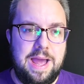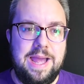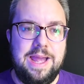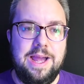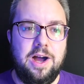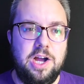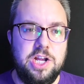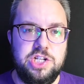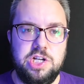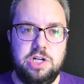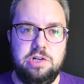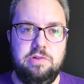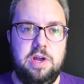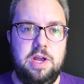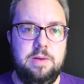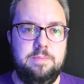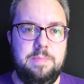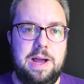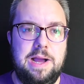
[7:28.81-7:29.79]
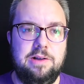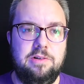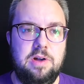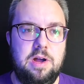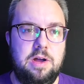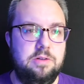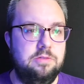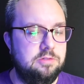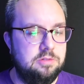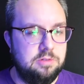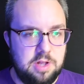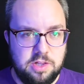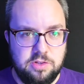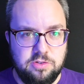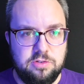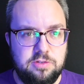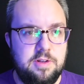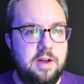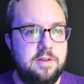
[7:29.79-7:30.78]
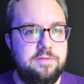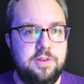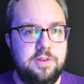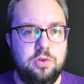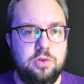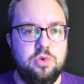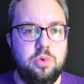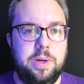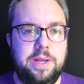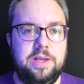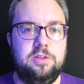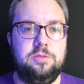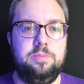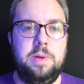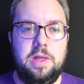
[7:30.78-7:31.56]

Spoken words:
AI generated background and a few tweaks.